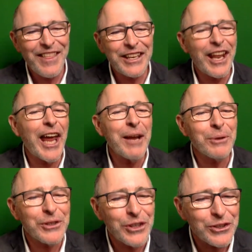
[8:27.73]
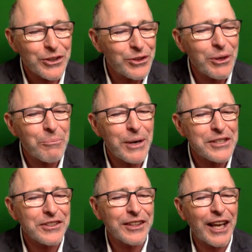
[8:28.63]
that enabled you to do a
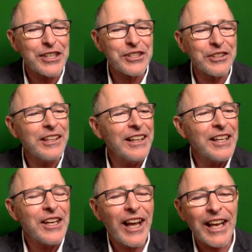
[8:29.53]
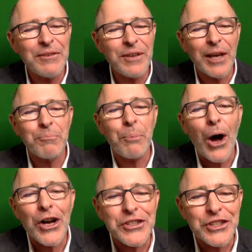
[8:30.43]
presentation and, and
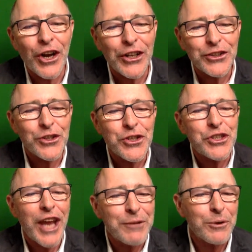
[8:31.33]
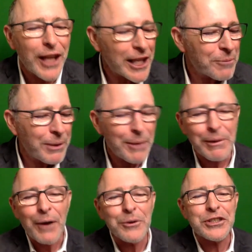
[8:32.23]
pass it on to share it with other
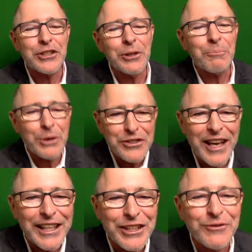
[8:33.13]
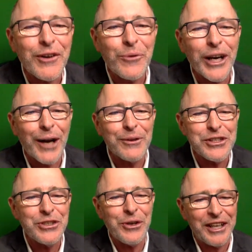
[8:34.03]
people. I was still protective of what I
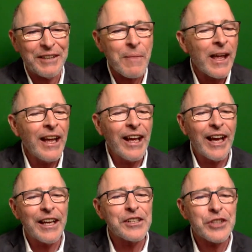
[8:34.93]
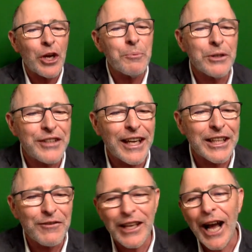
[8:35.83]
was doing, uh, so
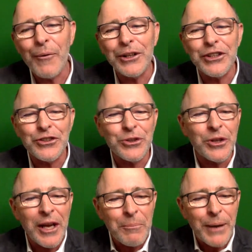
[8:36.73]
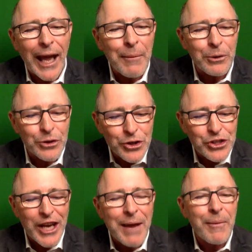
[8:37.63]
protective that I wanted to be able to
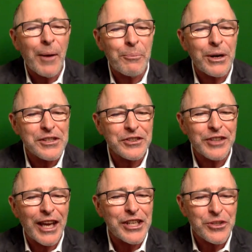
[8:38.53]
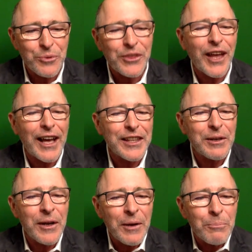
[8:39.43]
share my presentation with
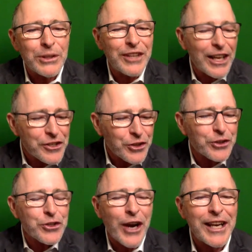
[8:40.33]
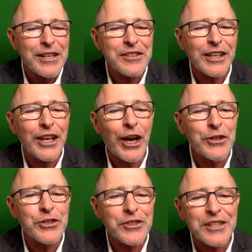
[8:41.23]
other potential trainers and
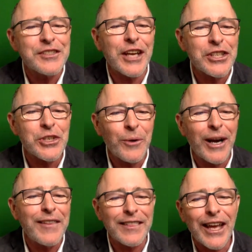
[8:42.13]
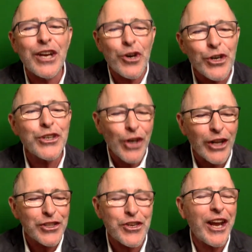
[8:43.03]
coaches in such a way that they could
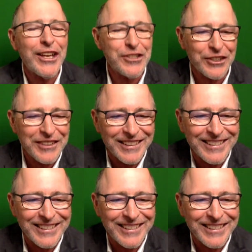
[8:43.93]
not change it.